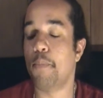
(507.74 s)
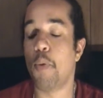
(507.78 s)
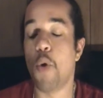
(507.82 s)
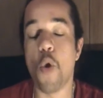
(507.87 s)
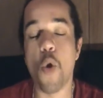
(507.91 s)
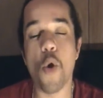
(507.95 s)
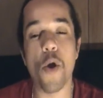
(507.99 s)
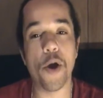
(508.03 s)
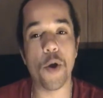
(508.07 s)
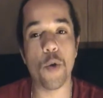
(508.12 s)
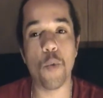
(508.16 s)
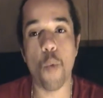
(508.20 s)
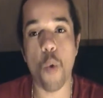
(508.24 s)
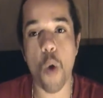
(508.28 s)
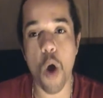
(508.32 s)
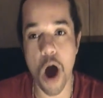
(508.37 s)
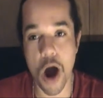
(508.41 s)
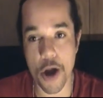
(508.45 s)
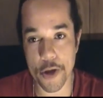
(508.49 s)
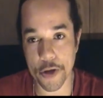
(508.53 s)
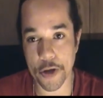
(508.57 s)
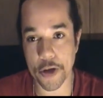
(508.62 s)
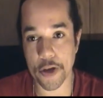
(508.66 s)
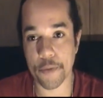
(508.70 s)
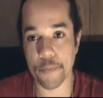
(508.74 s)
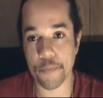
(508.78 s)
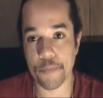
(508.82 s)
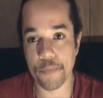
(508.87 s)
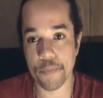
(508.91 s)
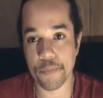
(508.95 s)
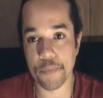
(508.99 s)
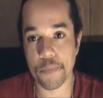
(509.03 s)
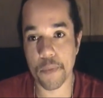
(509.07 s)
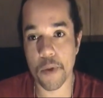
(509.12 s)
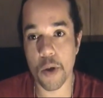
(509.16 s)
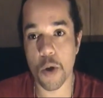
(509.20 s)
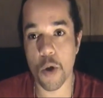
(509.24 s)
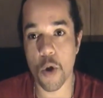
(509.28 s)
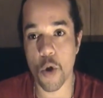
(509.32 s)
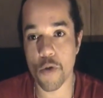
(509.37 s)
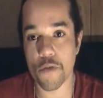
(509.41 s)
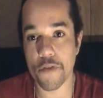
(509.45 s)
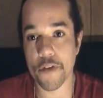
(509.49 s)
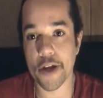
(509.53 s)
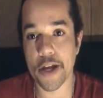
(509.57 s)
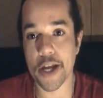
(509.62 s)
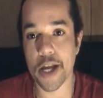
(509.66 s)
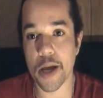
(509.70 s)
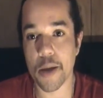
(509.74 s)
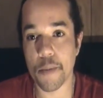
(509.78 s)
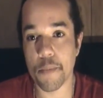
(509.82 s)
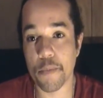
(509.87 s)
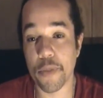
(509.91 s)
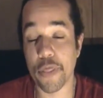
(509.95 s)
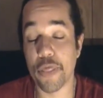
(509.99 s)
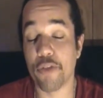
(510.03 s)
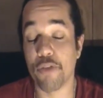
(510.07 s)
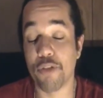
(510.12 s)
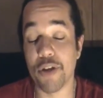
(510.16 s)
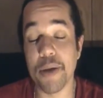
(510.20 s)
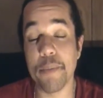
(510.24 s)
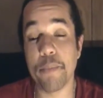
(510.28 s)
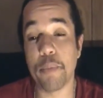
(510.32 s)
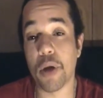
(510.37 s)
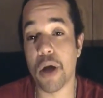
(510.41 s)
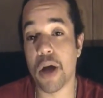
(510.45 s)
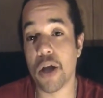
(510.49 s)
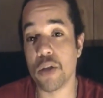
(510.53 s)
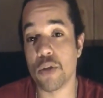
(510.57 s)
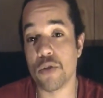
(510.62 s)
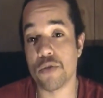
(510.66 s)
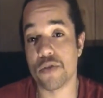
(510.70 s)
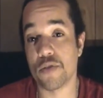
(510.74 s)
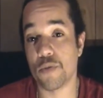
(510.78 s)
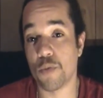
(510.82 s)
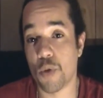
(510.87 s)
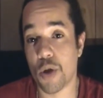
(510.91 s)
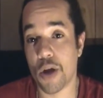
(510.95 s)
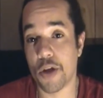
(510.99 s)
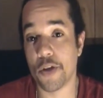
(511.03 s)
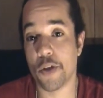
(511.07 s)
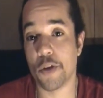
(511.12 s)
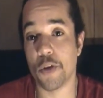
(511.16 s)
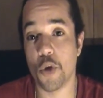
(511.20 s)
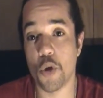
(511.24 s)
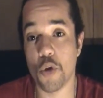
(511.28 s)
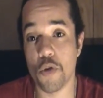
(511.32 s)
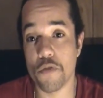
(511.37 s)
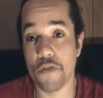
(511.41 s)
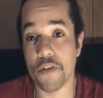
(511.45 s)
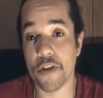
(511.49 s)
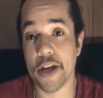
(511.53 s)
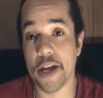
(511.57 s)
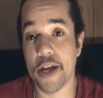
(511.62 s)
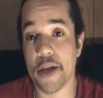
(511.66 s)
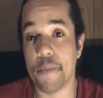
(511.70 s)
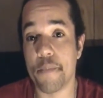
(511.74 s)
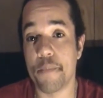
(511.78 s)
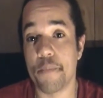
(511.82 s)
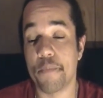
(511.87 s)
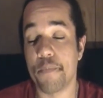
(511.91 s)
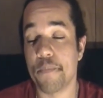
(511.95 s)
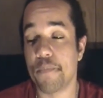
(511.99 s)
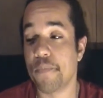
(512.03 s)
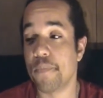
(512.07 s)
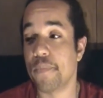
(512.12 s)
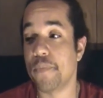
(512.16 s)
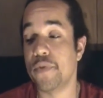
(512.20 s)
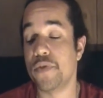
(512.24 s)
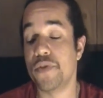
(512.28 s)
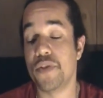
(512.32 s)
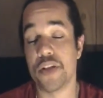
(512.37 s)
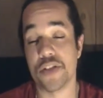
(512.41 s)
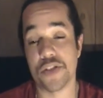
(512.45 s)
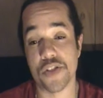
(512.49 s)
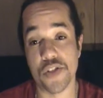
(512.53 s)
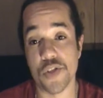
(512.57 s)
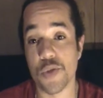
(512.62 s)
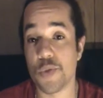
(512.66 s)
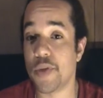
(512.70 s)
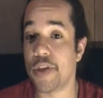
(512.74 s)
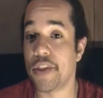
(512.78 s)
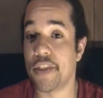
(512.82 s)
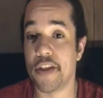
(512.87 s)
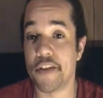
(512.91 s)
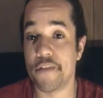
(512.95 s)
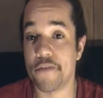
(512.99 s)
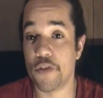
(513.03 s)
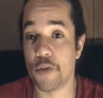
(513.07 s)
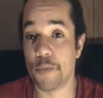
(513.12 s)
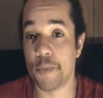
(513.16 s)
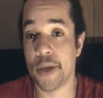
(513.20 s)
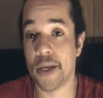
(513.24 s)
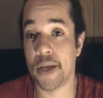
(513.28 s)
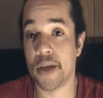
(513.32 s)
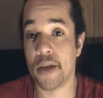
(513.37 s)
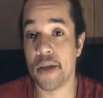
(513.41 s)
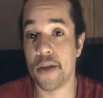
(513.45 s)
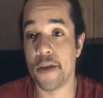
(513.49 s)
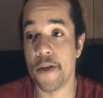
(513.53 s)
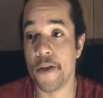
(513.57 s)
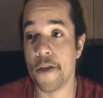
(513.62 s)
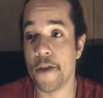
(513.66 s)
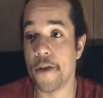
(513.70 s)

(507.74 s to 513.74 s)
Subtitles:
Pouring water over him, 3 bottles of water over him, doesn't do anything for me.